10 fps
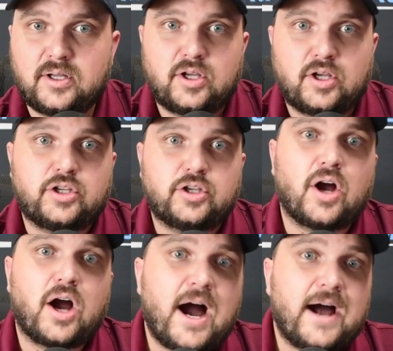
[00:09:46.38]
Your
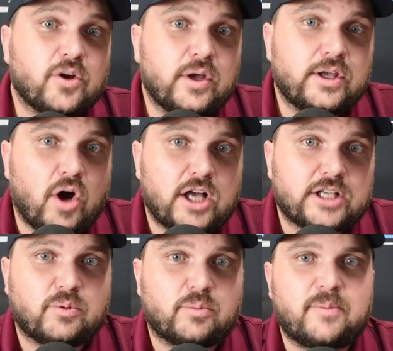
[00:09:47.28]
ongoing costs
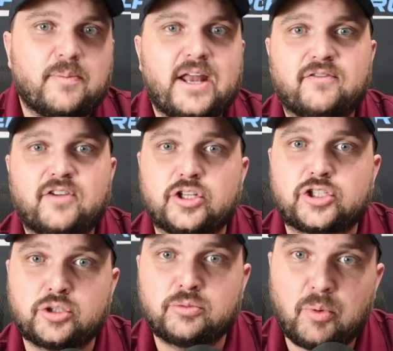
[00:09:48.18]
will be made of
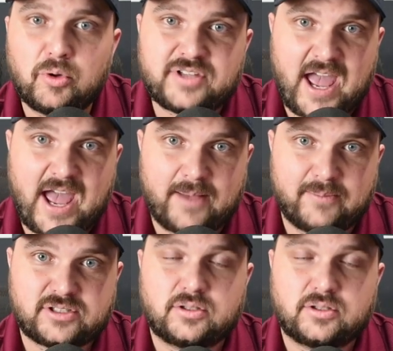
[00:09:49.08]
consumable tabs,